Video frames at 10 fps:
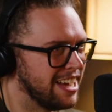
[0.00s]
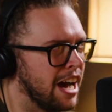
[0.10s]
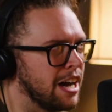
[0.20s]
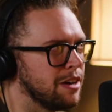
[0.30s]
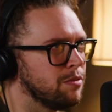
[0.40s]

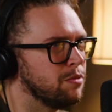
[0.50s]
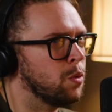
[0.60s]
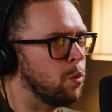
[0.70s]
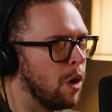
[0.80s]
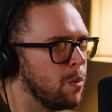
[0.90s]
of
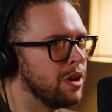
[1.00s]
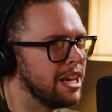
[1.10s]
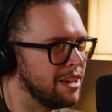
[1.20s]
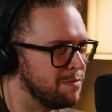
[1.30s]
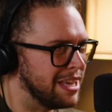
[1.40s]
what would
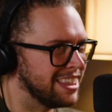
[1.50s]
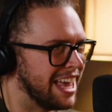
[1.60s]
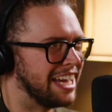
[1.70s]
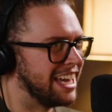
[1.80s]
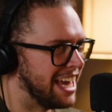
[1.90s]
it have been like